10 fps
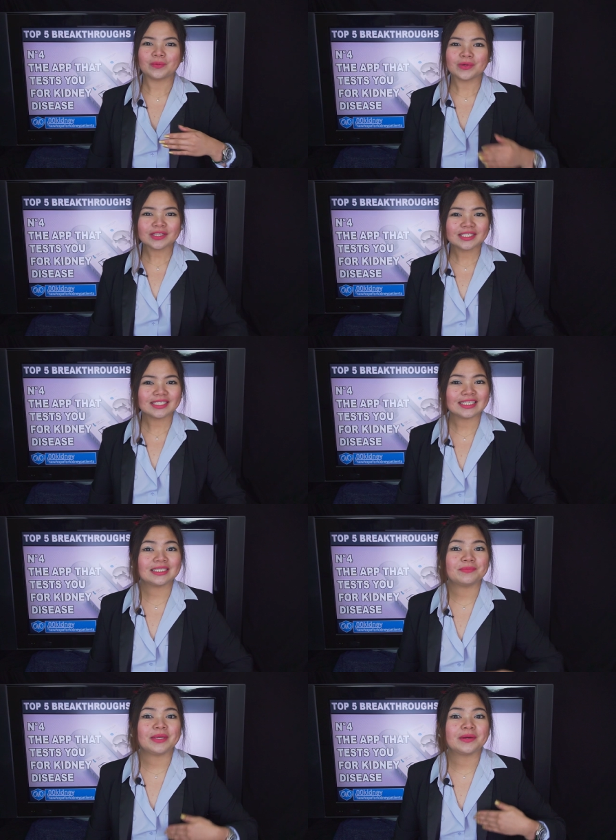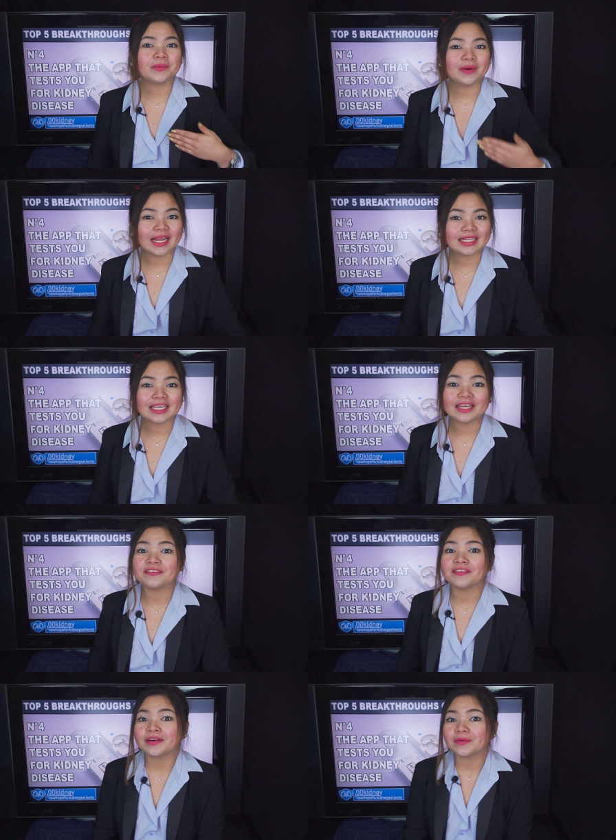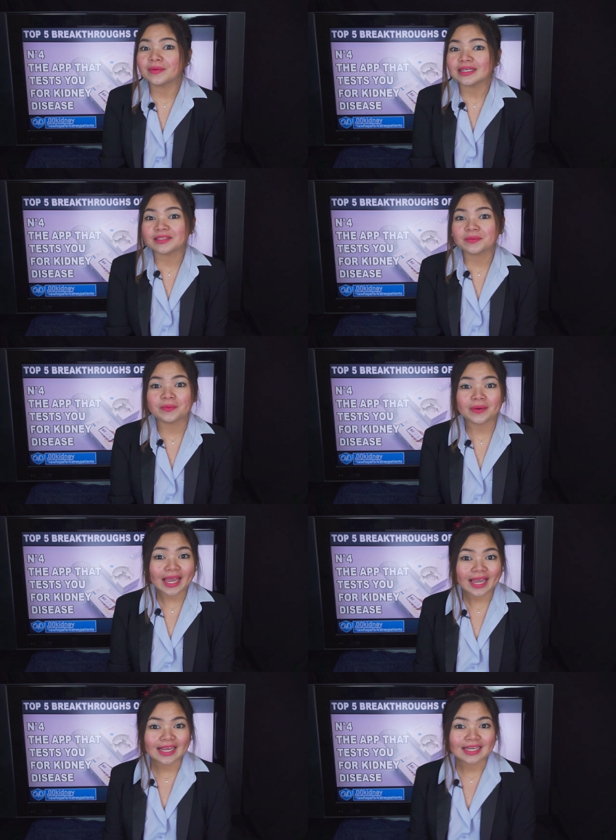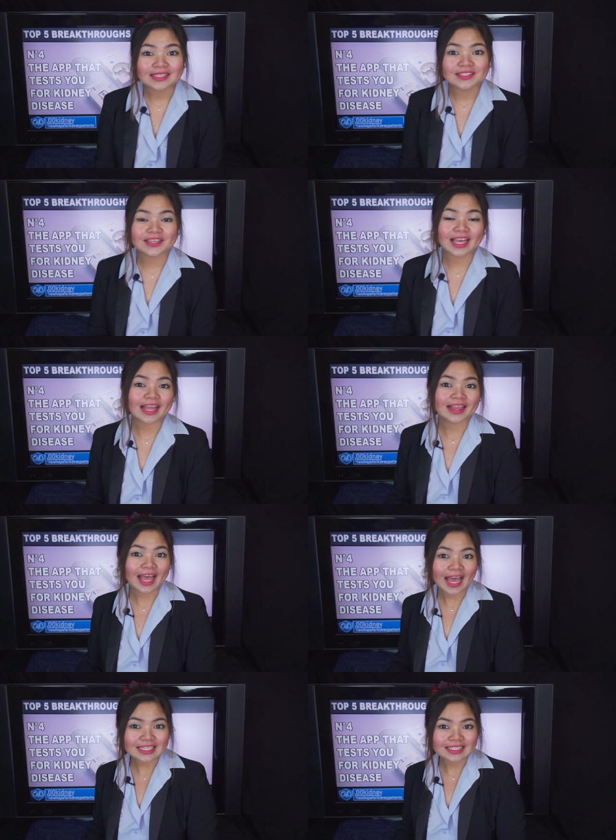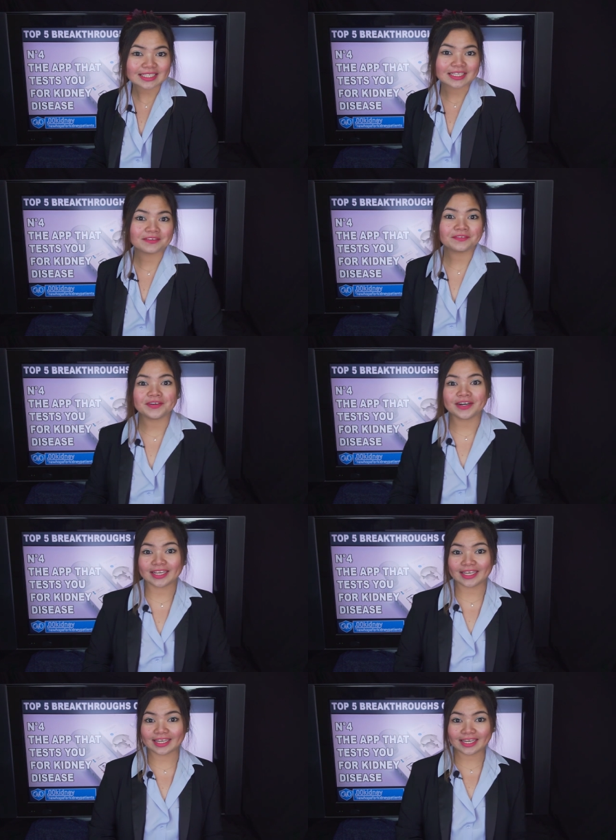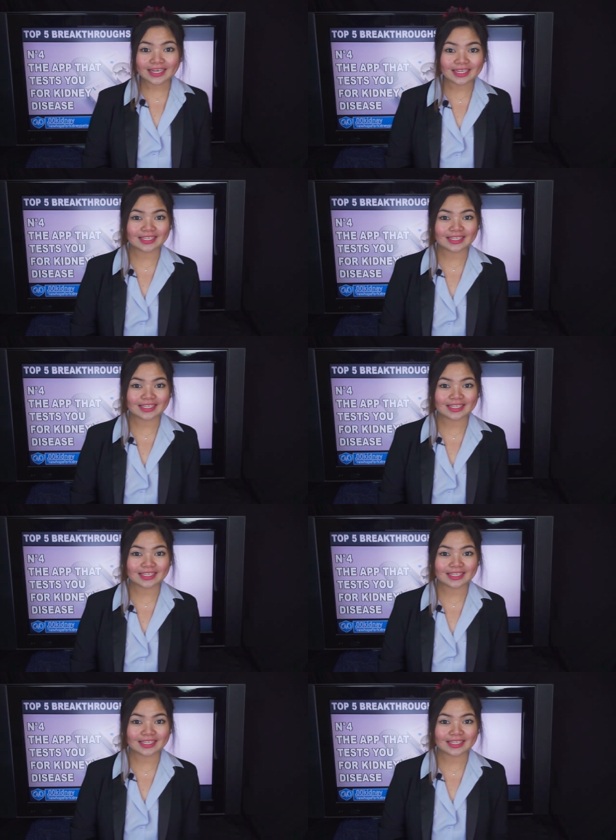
Wouldn't it be great if there was a way to get tested for kidney